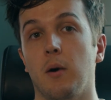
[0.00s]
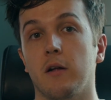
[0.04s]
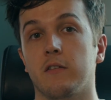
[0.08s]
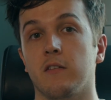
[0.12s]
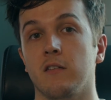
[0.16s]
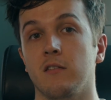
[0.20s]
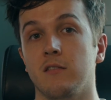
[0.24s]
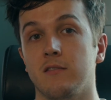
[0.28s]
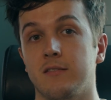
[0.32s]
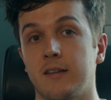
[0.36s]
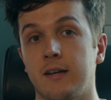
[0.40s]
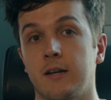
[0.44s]

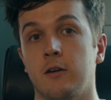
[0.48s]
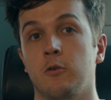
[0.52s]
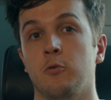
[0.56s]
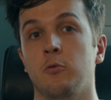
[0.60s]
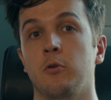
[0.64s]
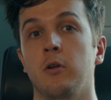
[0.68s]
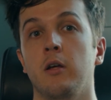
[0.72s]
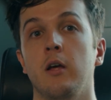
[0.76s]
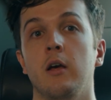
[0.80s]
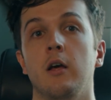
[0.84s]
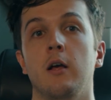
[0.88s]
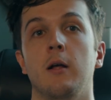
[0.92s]
button
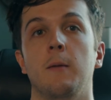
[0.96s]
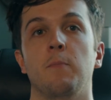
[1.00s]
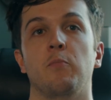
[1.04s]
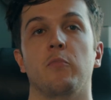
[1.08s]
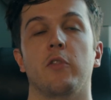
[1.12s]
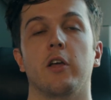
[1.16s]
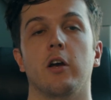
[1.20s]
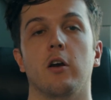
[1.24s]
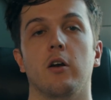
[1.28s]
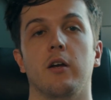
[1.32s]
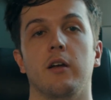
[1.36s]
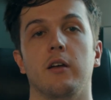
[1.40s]
down.
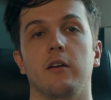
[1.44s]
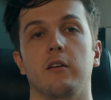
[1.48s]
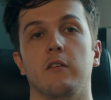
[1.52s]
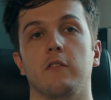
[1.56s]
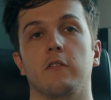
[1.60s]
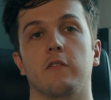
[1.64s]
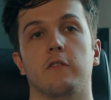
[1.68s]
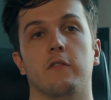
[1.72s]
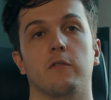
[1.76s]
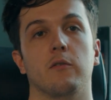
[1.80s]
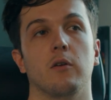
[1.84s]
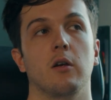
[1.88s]
There
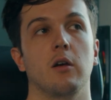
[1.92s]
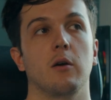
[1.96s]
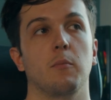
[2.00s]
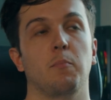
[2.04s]
is